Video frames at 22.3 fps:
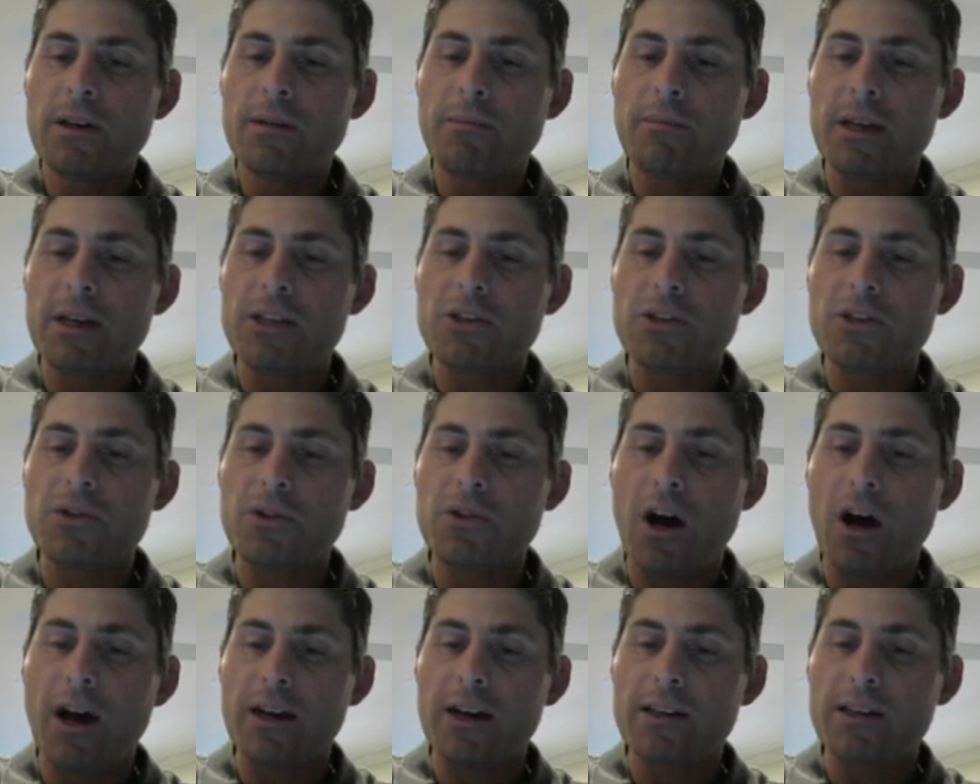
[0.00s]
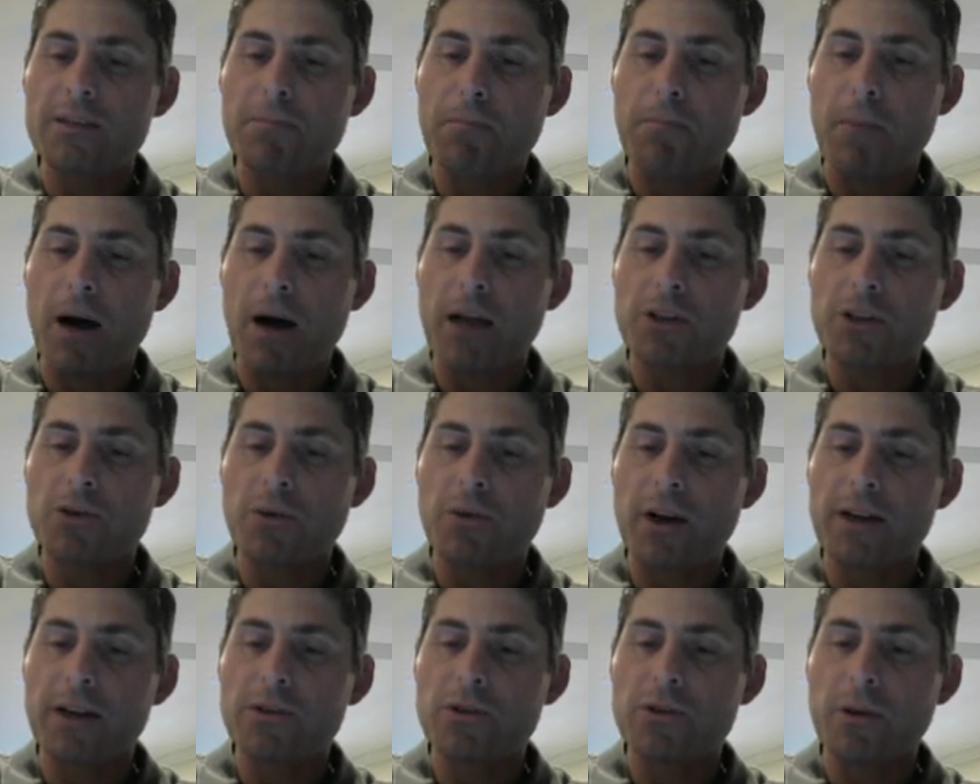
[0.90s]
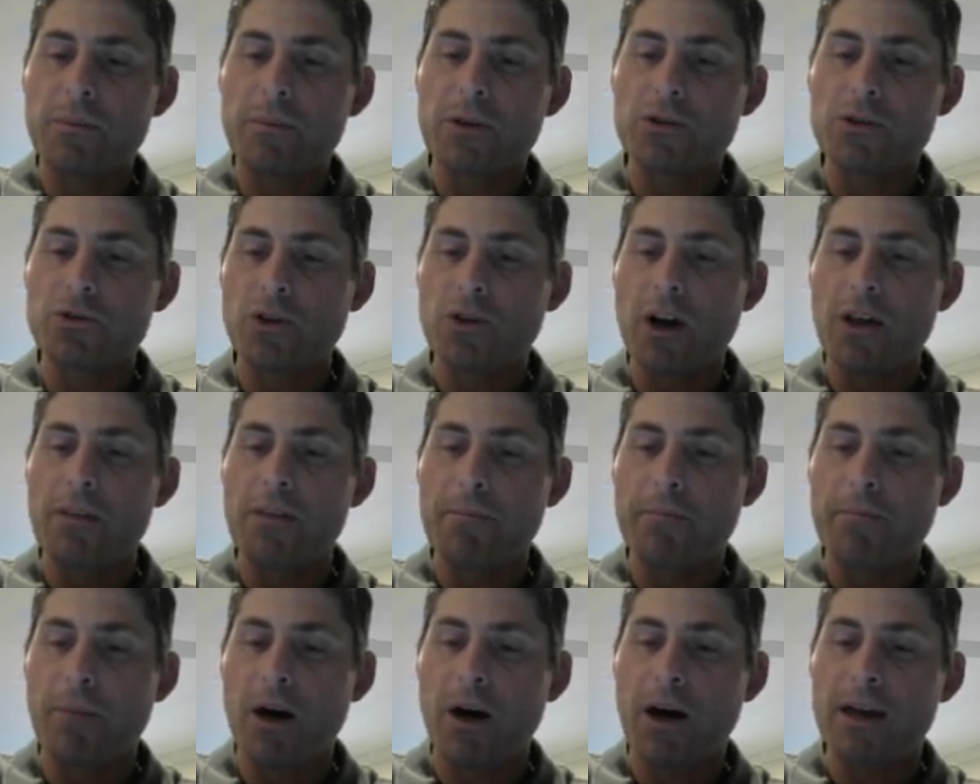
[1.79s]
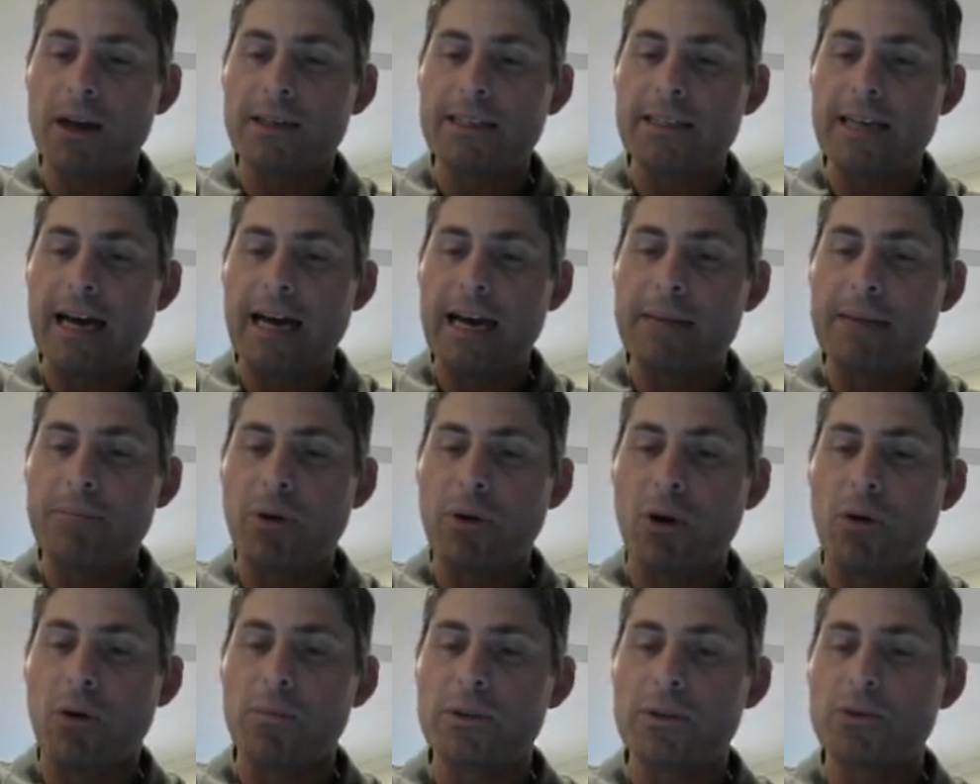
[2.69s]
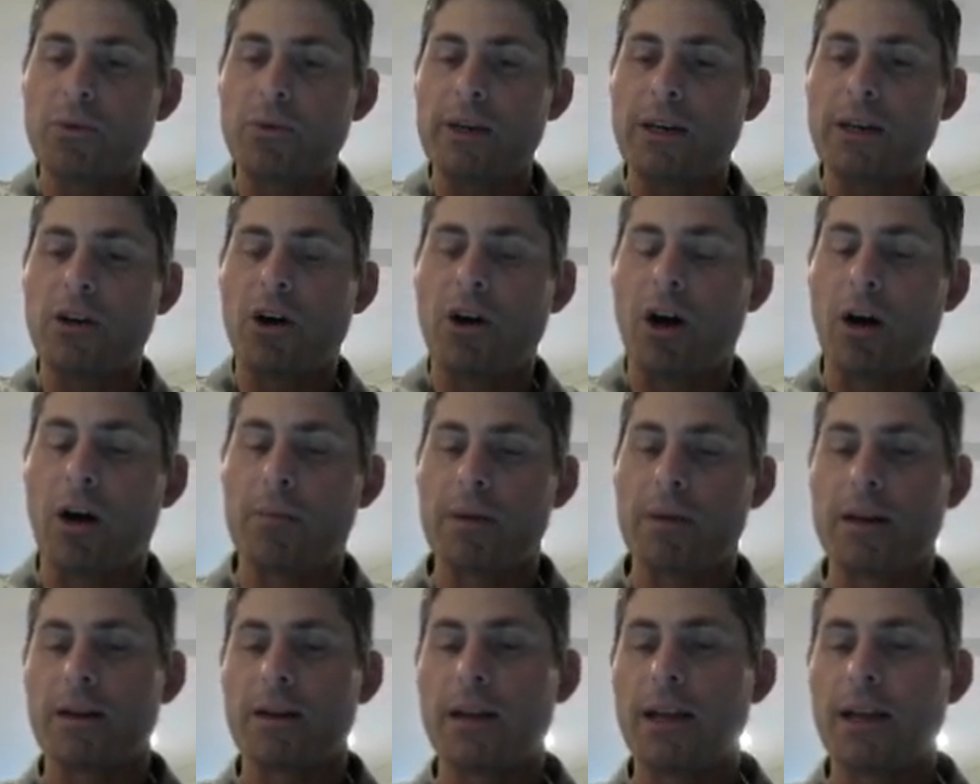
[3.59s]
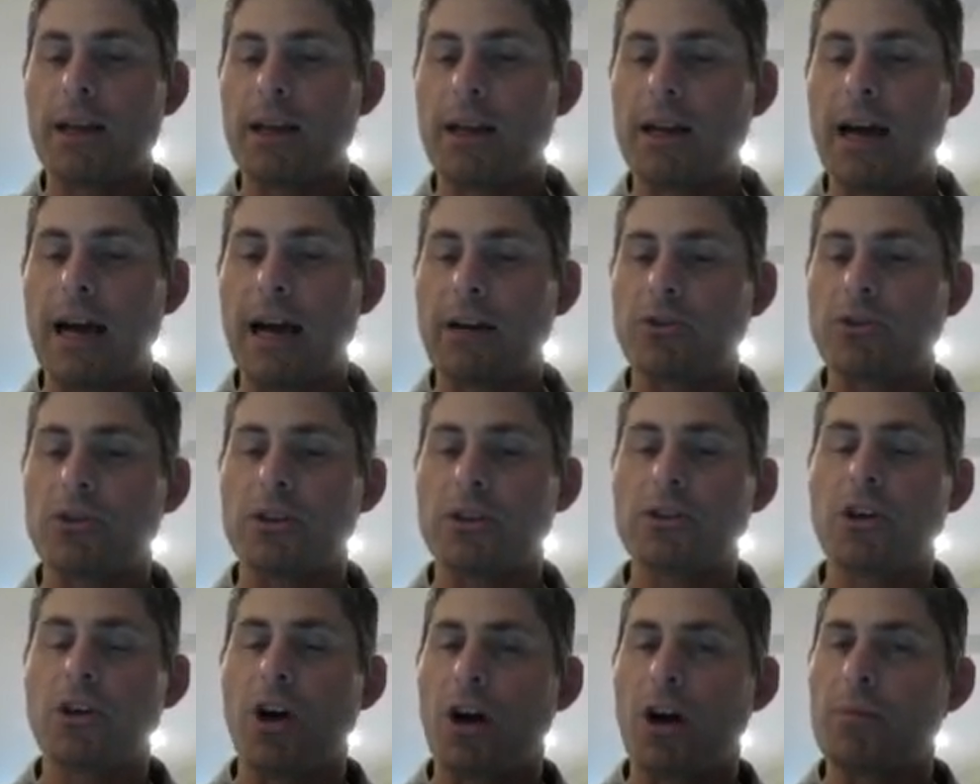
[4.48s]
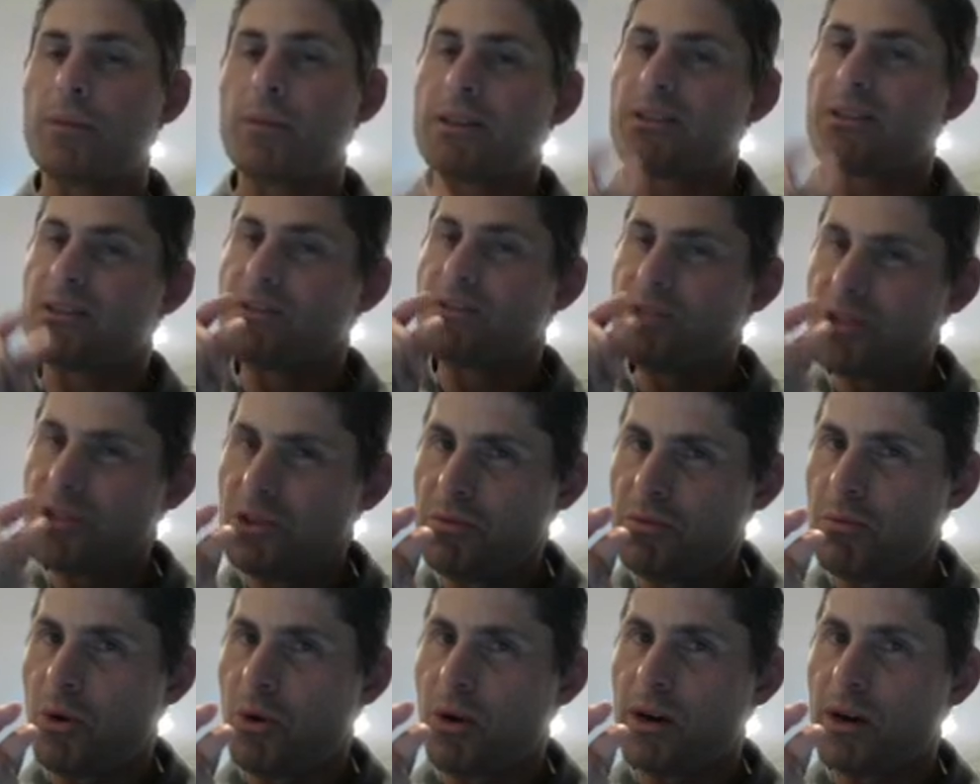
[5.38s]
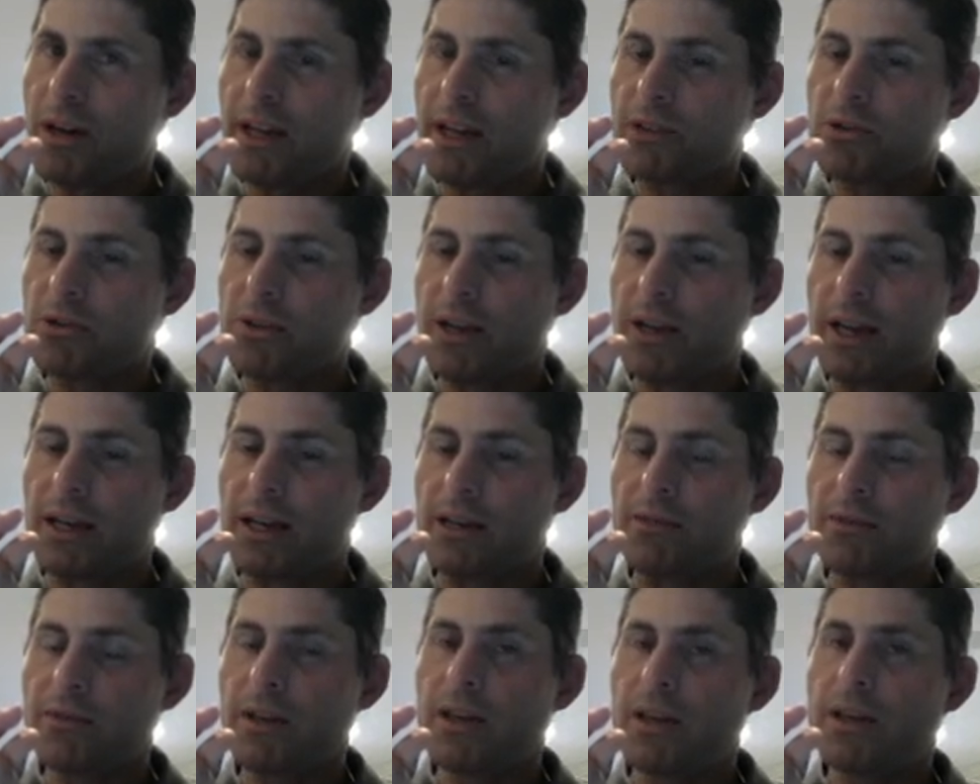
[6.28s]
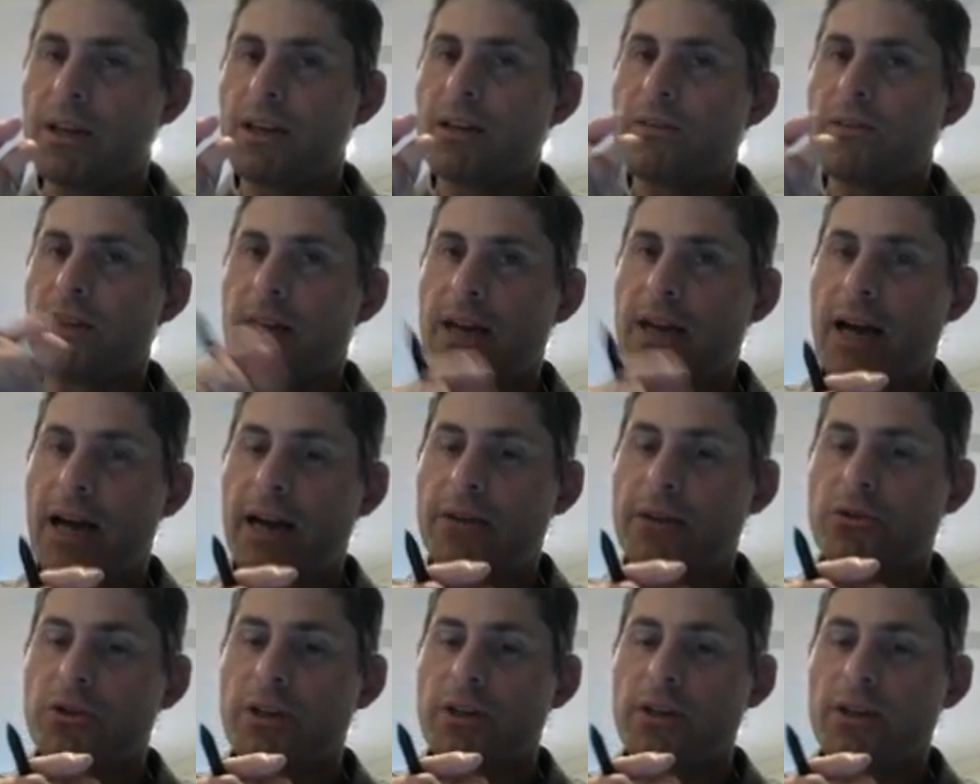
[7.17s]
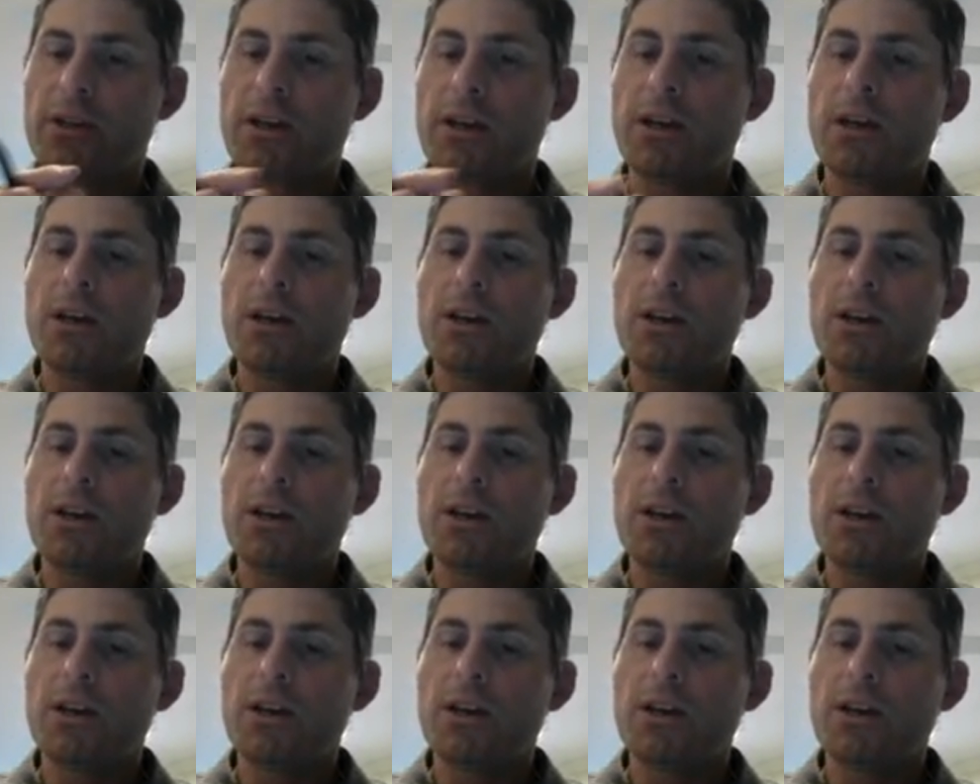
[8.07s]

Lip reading: but it's not as much, right? So I'm going to draw the bond dipole between carbon and hydrogen. Carbon is a little more electronegative than hydrogen.